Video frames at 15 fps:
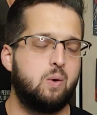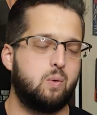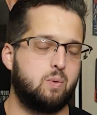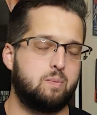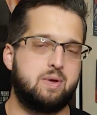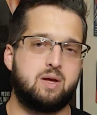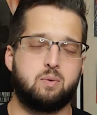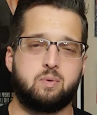
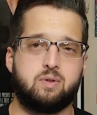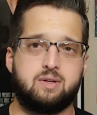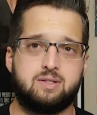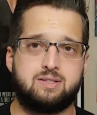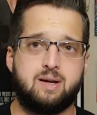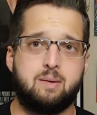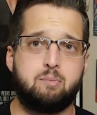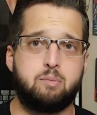were being
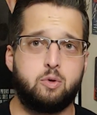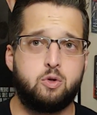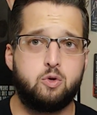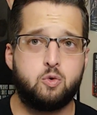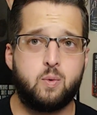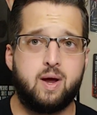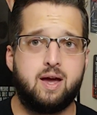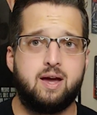released on
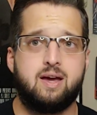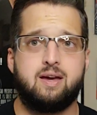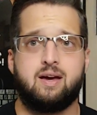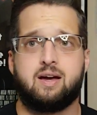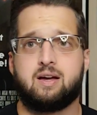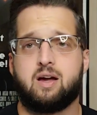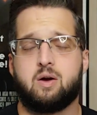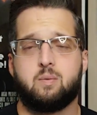Blu-ray,
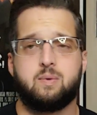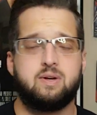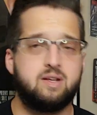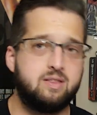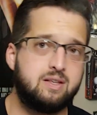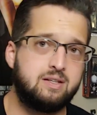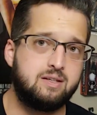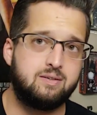I got rid
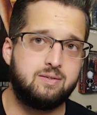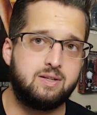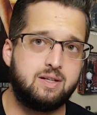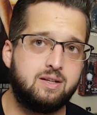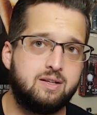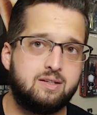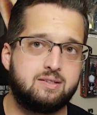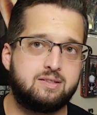of the
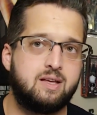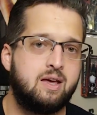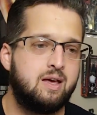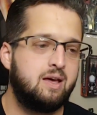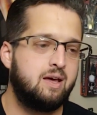DVDs.